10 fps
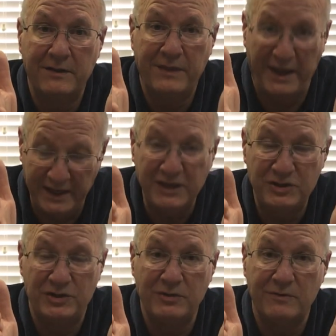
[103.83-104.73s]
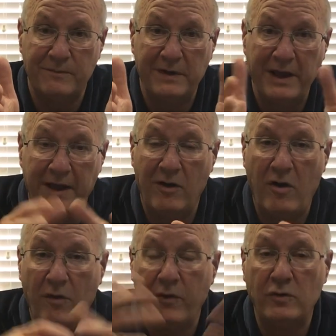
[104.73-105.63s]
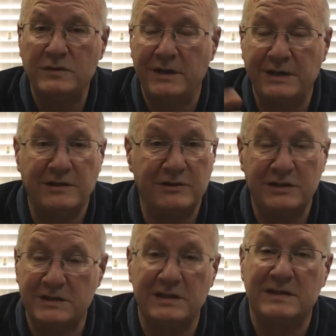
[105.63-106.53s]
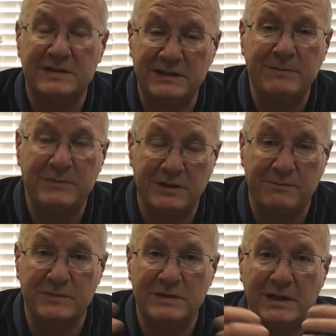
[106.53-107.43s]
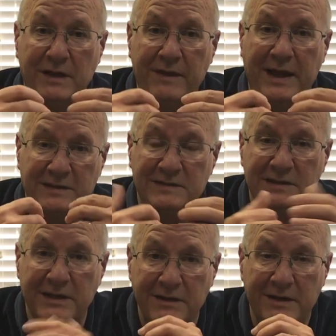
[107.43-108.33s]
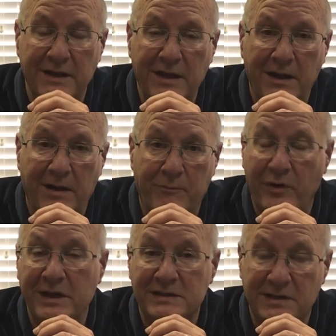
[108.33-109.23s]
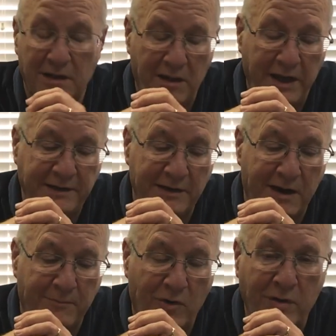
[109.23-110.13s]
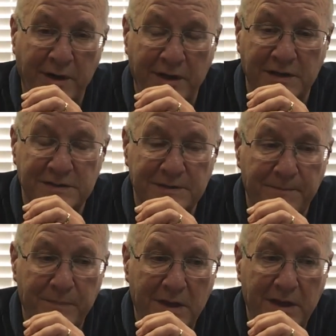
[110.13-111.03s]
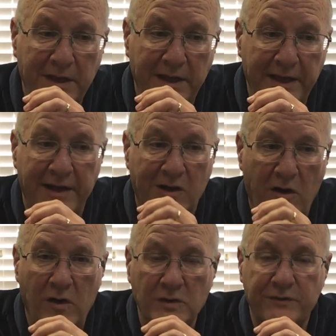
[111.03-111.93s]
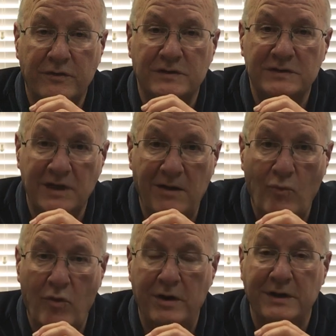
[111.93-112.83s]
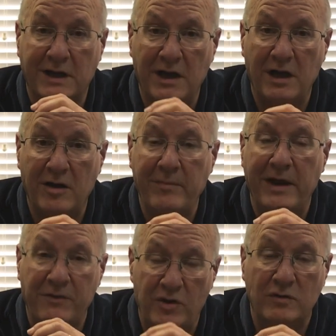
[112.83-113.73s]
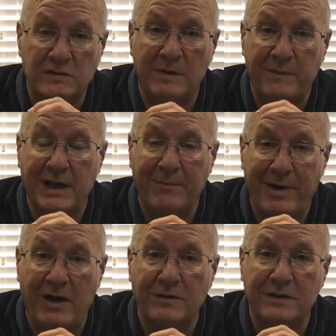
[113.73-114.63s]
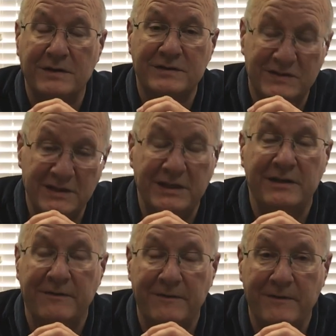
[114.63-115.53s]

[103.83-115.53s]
the issue, and all those things are just the symptoms that sin brings to light in our brokenness. It calls for someone to come and do something about sin,